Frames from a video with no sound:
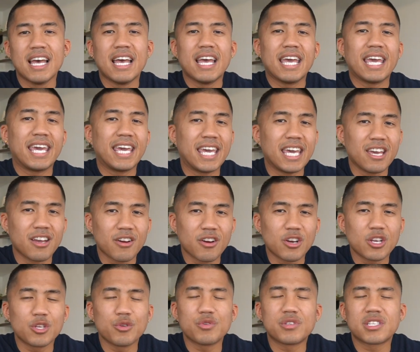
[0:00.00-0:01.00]
here
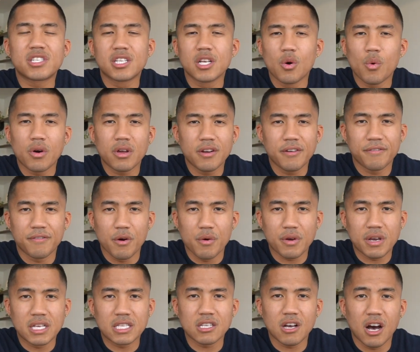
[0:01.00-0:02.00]
you still want to
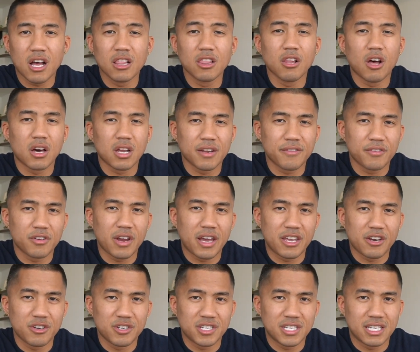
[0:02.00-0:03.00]
focus a lot of your
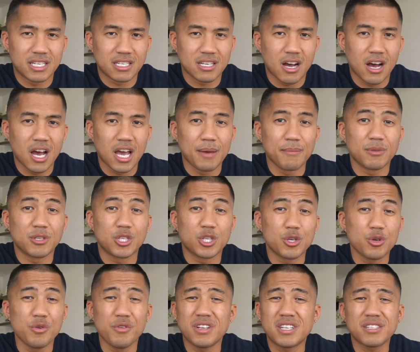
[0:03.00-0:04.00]
energy and time
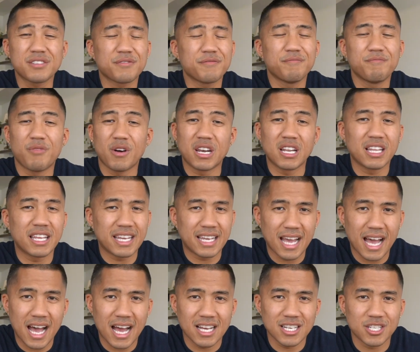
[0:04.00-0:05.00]
to just funneling
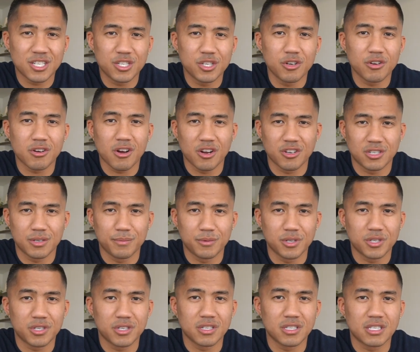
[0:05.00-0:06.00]
cash to your
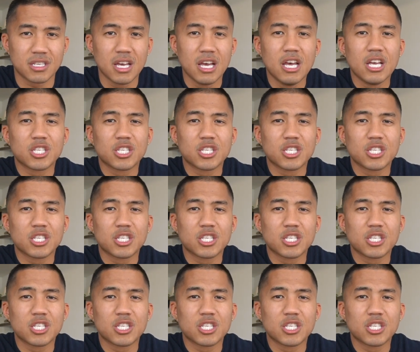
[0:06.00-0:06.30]
contributions